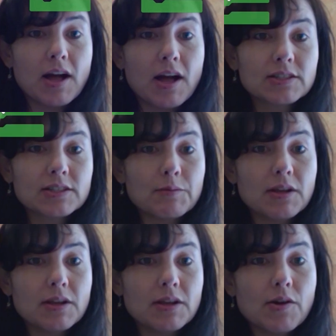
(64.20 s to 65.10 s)
block, so I'm
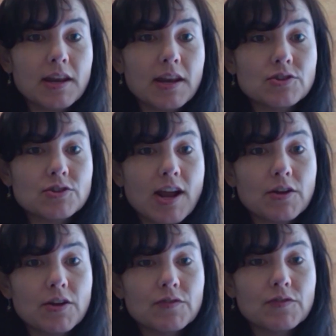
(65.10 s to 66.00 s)
gonna go ahead and
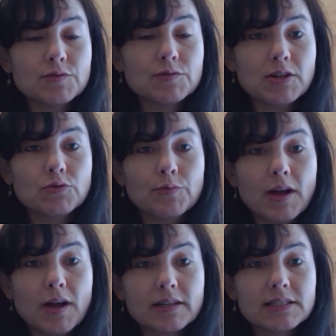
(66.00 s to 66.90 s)
drag it over to my
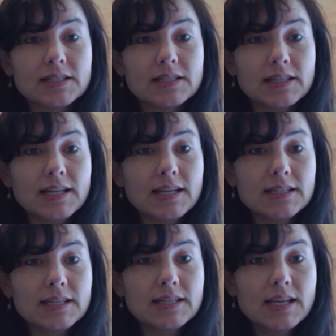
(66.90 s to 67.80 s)
toolbox to delete
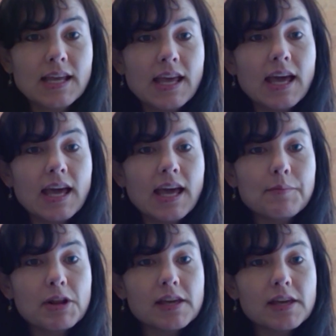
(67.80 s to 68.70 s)
it. And I'm gonna